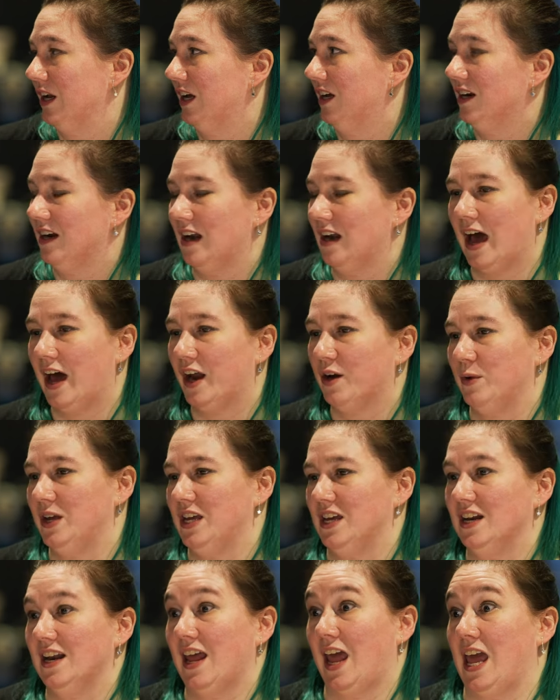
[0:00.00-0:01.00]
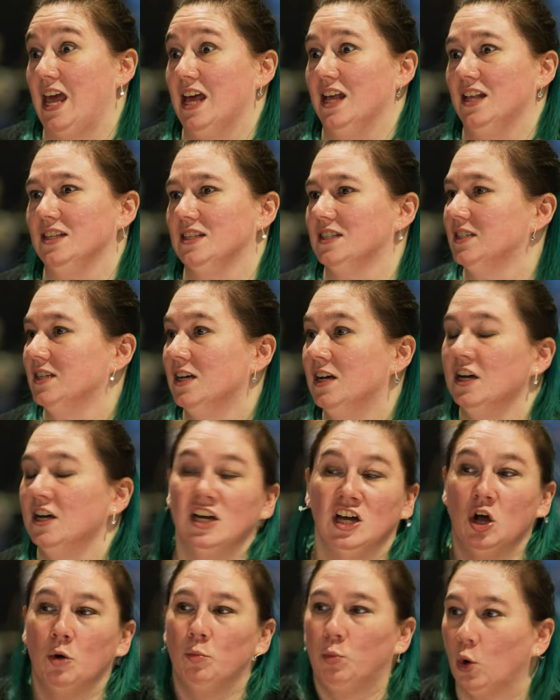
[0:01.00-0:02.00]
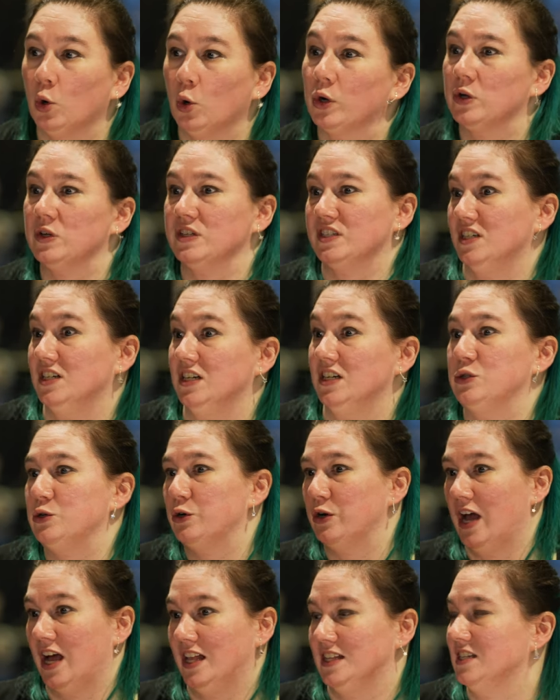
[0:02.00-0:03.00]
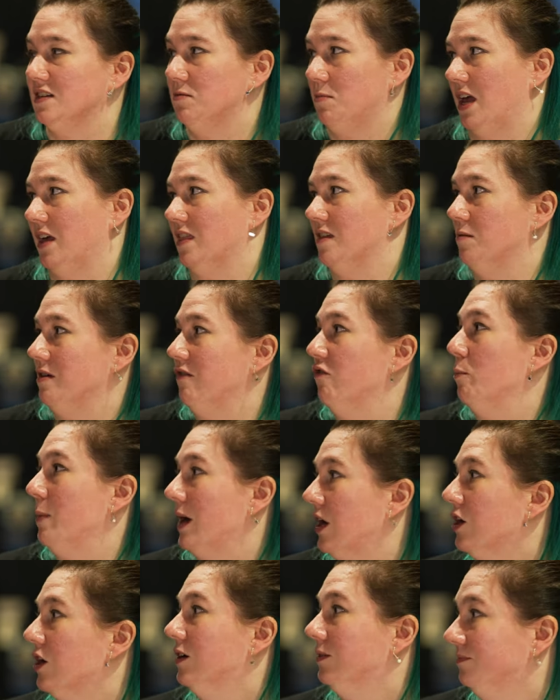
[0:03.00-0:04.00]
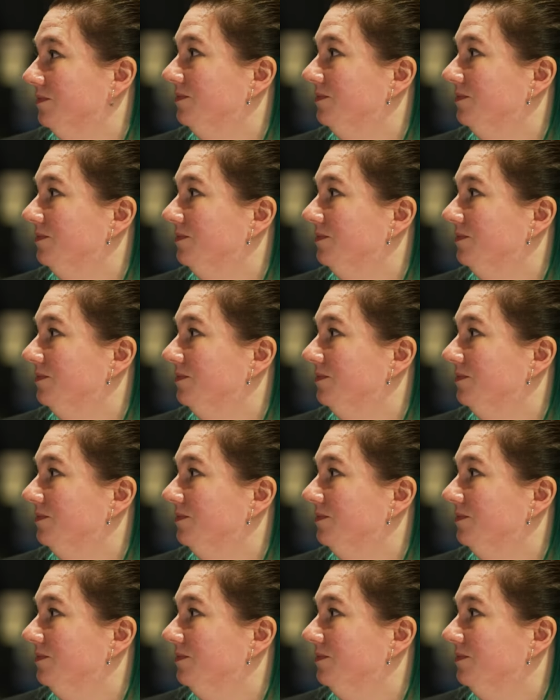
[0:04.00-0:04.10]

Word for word: on it. And how do we enhance portals and intranets and make them even better?